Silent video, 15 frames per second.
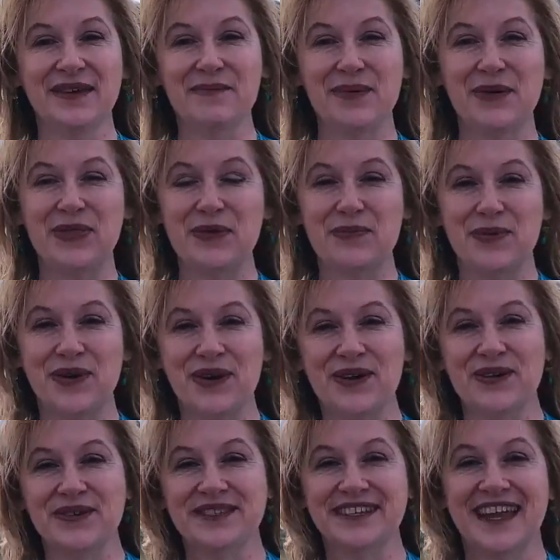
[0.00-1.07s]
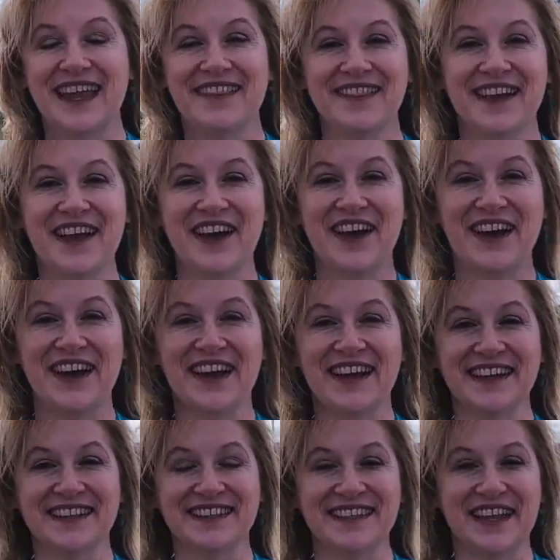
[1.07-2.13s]
both the pros and the
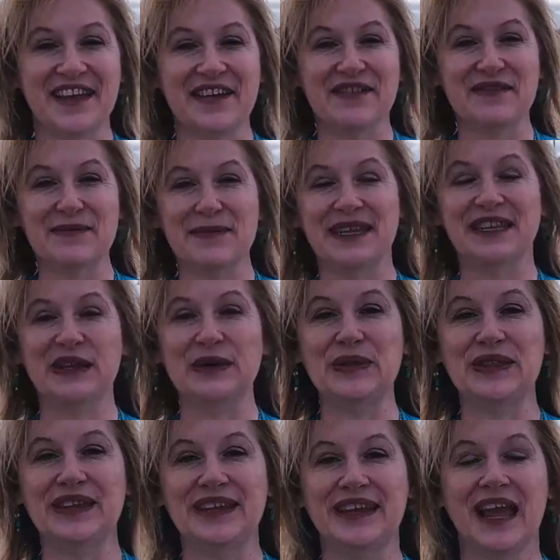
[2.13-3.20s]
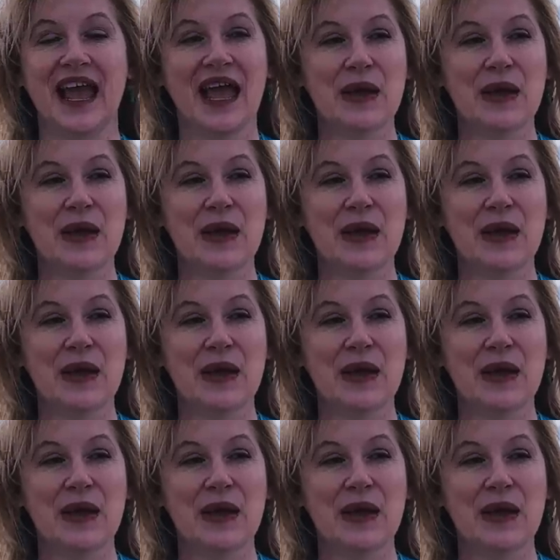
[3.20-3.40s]
cons of Midlothian.